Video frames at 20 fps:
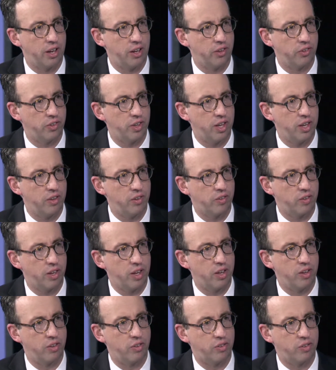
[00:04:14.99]

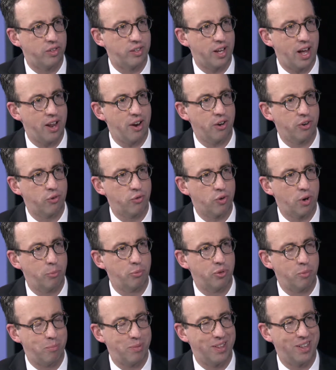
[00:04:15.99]
Is Donald
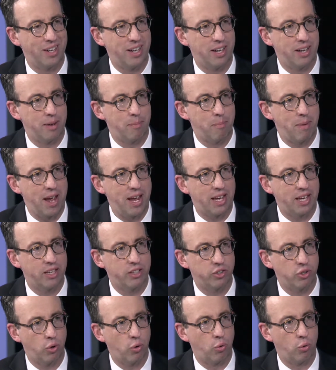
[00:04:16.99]
Trump's ability to make
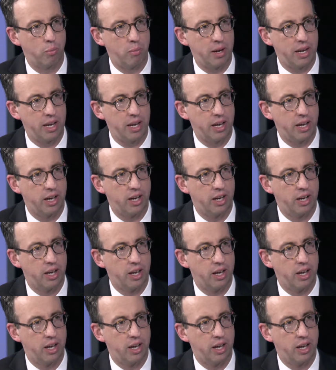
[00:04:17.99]
his own media,